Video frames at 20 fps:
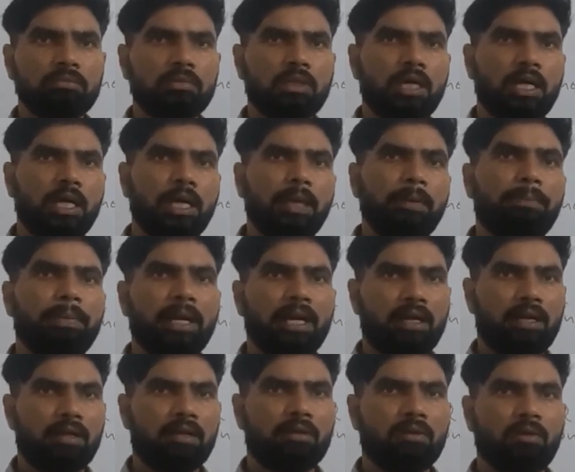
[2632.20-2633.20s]

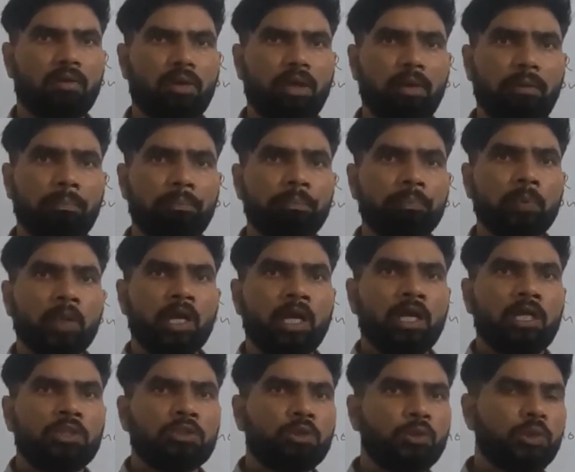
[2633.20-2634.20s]
depend. Okay,
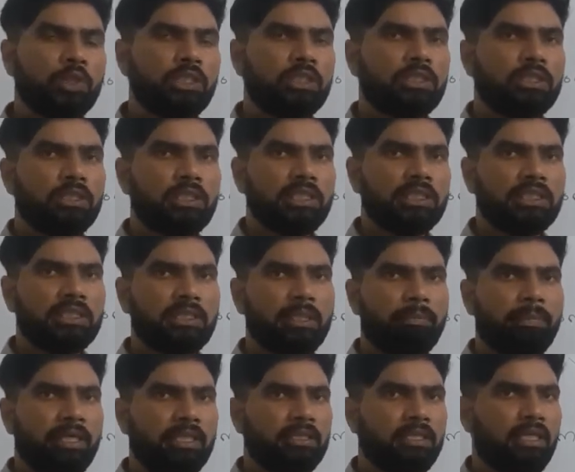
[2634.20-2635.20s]
so this is a
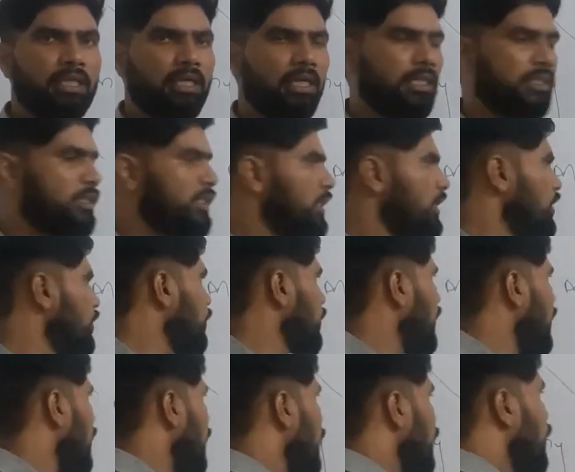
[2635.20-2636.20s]
basic industry.
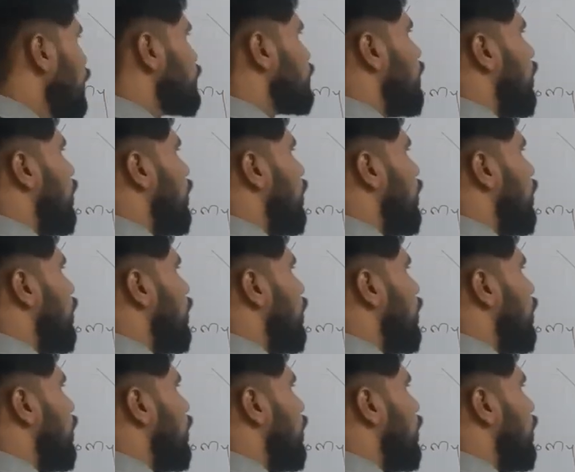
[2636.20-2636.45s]
Okay, so